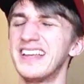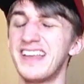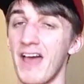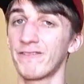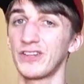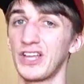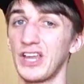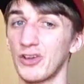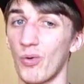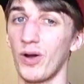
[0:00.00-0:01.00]

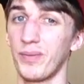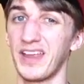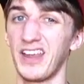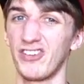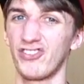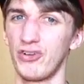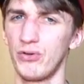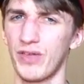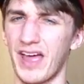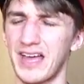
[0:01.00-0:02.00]
definitely going to be an issue
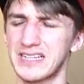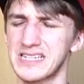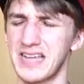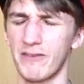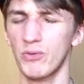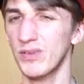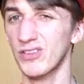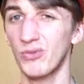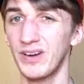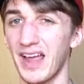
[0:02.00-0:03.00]
that everyone's
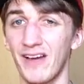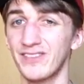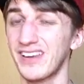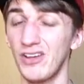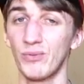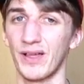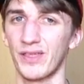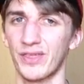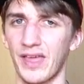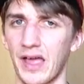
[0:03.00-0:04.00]
going to have to deal with,
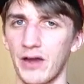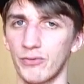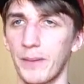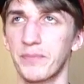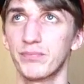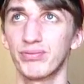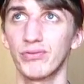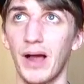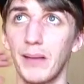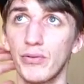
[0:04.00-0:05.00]
and Rip's
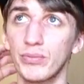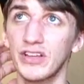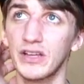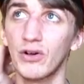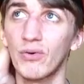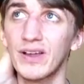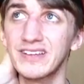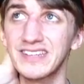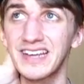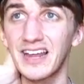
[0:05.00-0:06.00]
probably going
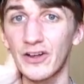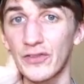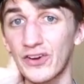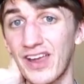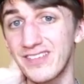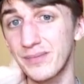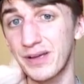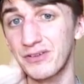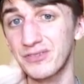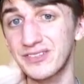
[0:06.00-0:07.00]
to get on their case again.
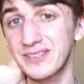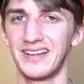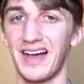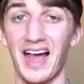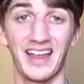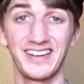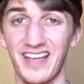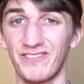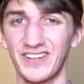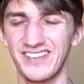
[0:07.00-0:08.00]
it. I can
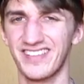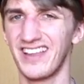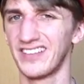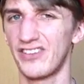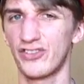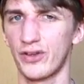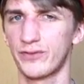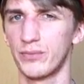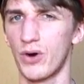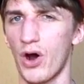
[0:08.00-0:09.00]
definitely see Legends of
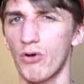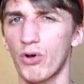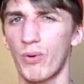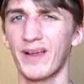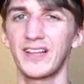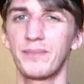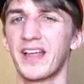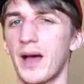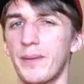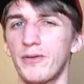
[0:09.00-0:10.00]
Tomorrow quickly
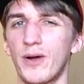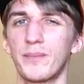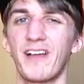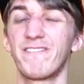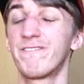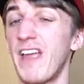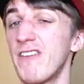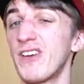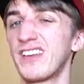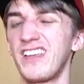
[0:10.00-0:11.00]
becoming one of my
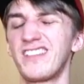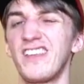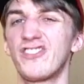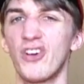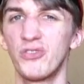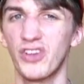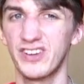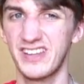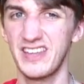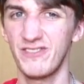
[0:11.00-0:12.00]
favorite DC shows
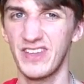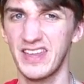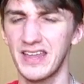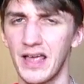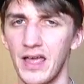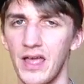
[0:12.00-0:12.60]
on TV.